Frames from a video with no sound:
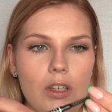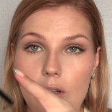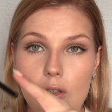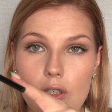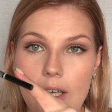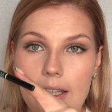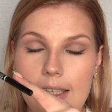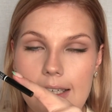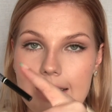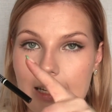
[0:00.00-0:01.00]
I also had
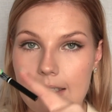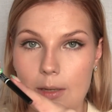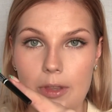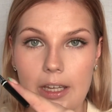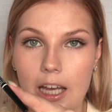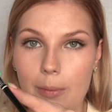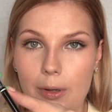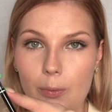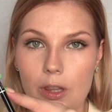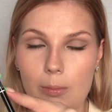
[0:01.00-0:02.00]
the exact same thing
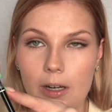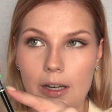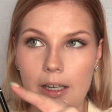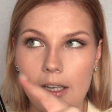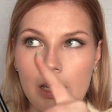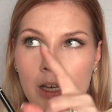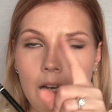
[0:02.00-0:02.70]
happen with my